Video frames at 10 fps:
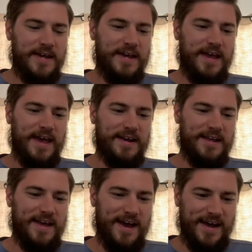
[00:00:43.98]

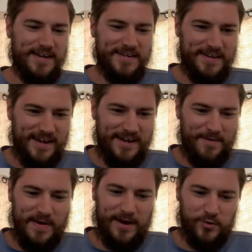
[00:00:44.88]
and I
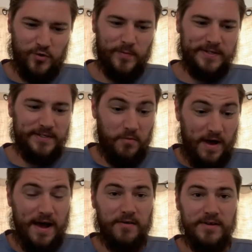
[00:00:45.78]
got back to him. I said,
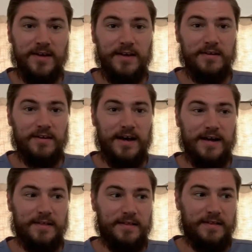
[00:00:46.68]
wow,
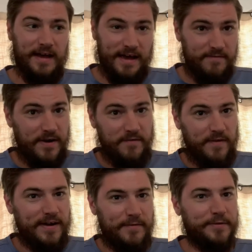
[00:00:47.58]
I
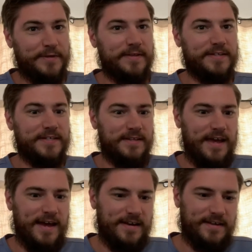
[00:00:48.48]
verified everything that's in
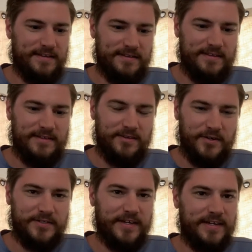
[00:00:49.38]
that. It
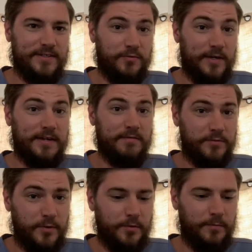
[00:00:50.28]
looks like it's ringing of
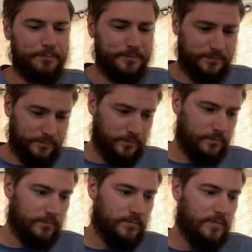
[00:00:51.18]
truth.
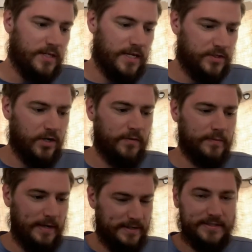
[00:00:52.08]
And so
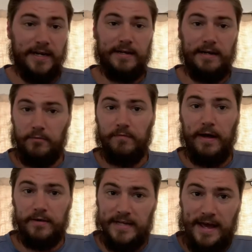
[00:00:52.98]
I decided I would
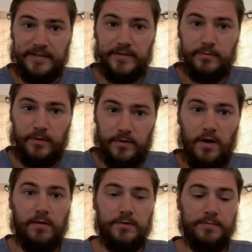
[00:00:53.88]
file taxes with the
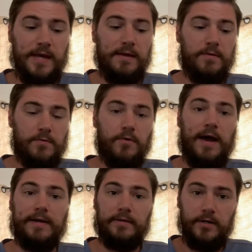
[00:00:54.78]
knowledge obtained through
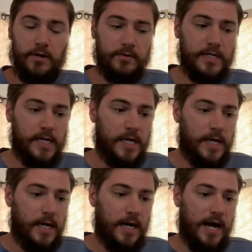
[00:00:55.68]
Cracking the Code.
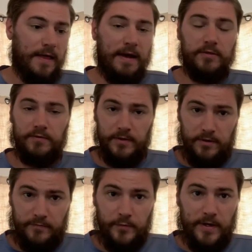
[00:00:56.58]
That was for the
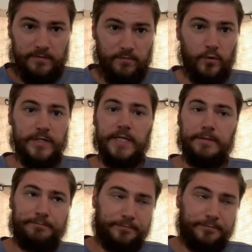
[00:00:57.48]
year of 2014.